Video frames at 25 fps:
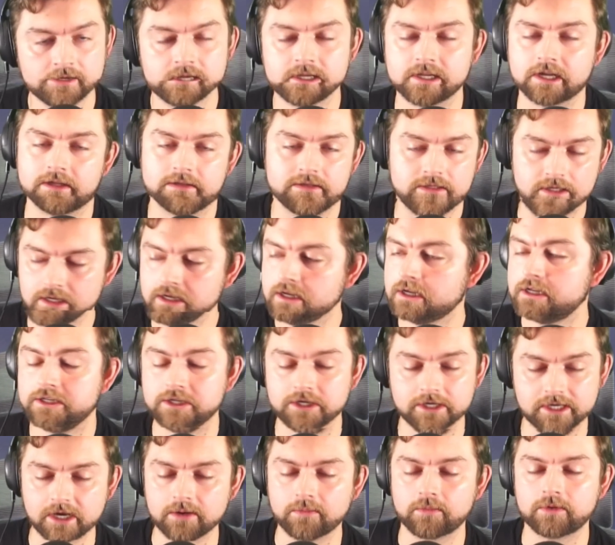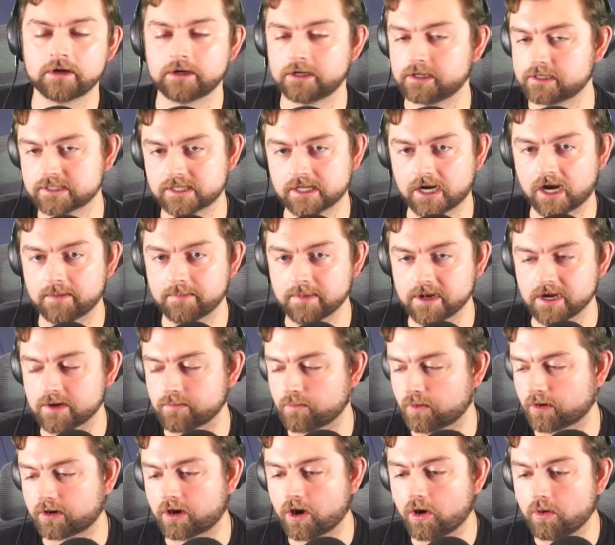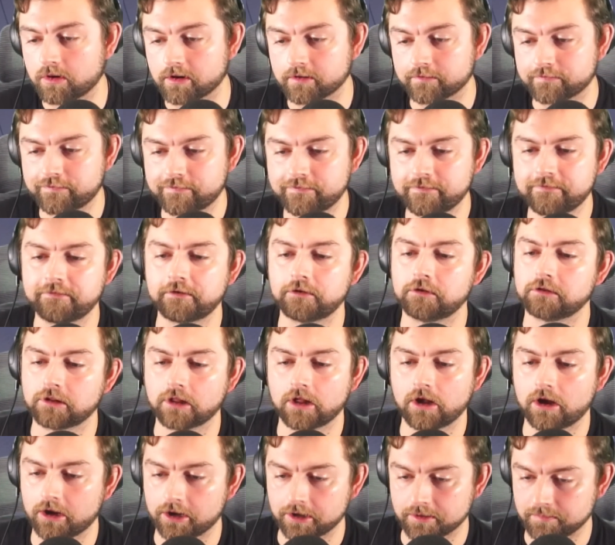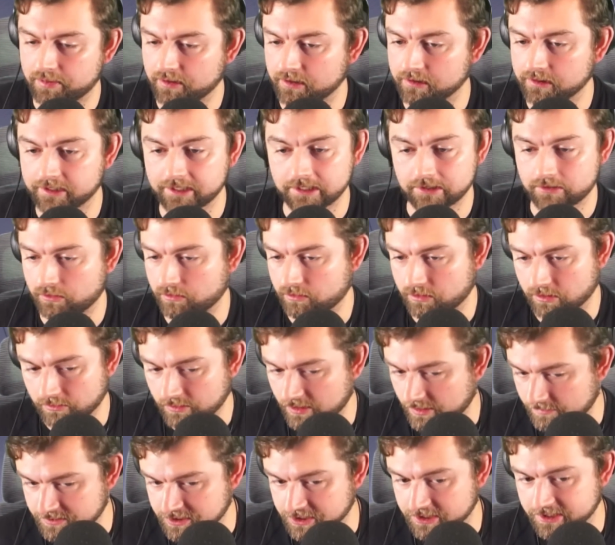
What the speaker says: Yeah, you get what it is that I mean. We're going full-on political corruption